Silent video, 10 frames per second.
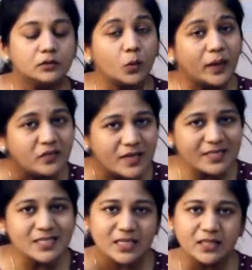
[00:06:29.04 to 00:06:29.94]
Now, when we
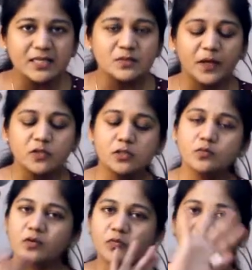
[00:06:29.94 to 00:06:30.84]
see these
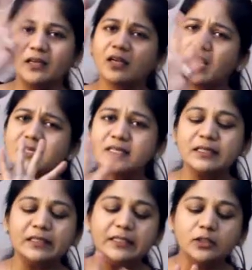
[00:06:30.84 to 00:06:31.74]
patients, we find
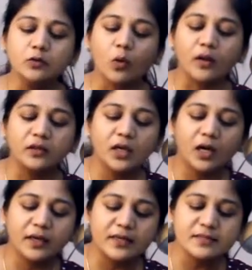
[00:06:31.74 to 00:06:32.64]
classically the cornea
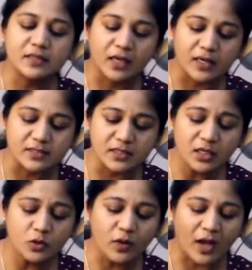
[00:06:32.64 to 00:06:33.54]
is
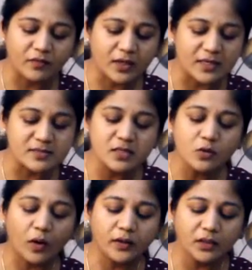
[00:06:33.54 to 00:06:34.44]
hazy. You have a hazy
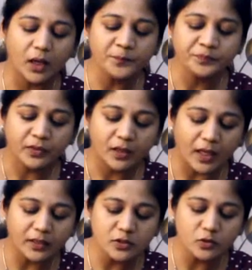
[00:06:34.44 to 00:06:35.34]
cornea
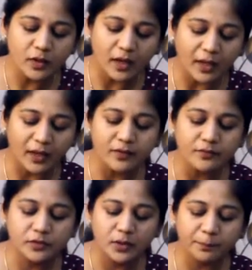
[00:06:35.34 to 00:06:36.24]
and you
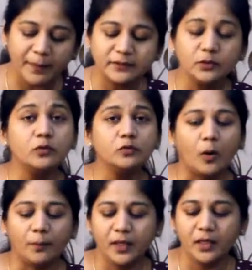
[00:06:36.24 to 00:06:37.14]
have the
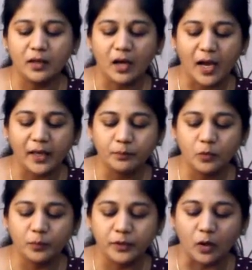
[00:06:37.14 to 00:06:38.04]
pathognomic
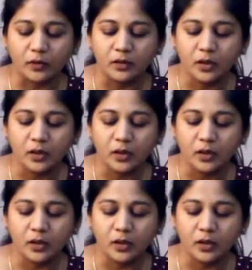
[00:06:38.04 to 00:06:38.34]
hypopyon.